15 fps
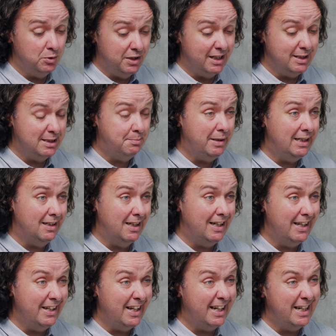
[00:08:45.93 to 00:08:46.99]

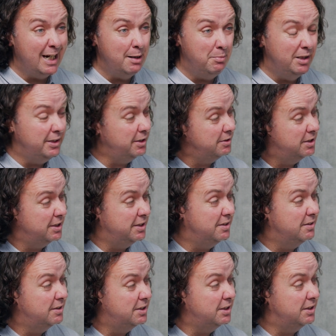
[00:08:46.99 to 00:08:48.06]
Speetle enable you to
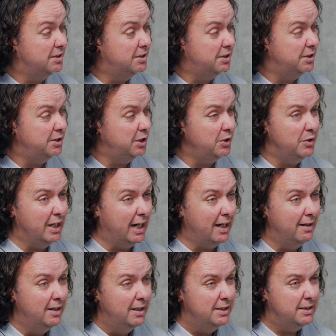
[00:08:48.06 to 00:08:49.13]
do that.
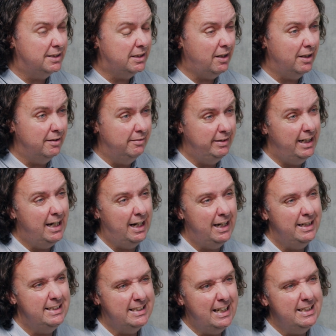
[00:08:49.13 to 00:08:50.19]
So
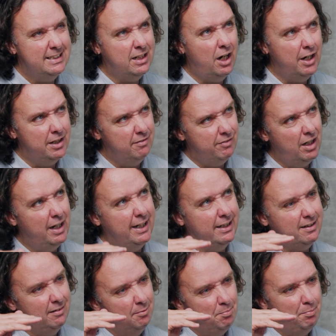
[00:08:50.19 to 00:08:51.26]
it's kind of
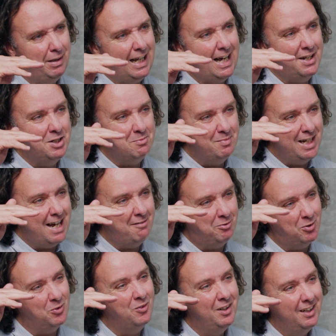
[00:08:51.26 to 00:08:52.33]
like platinum
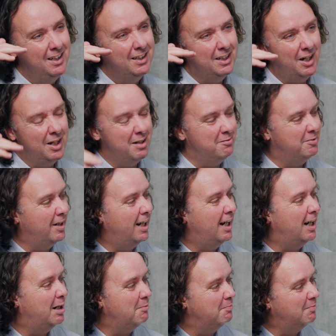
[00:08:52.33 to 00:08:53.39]
level kind of
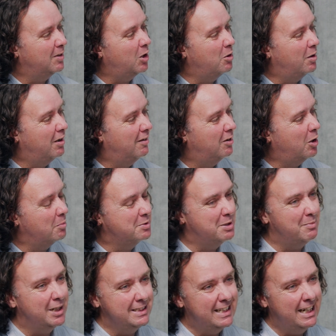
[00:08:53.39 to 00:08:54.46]

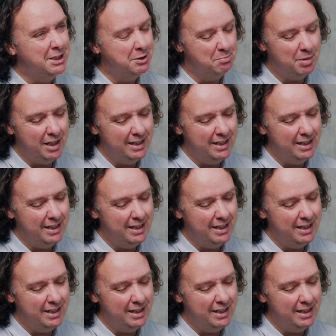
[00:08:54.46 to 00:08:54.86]
optimization, but I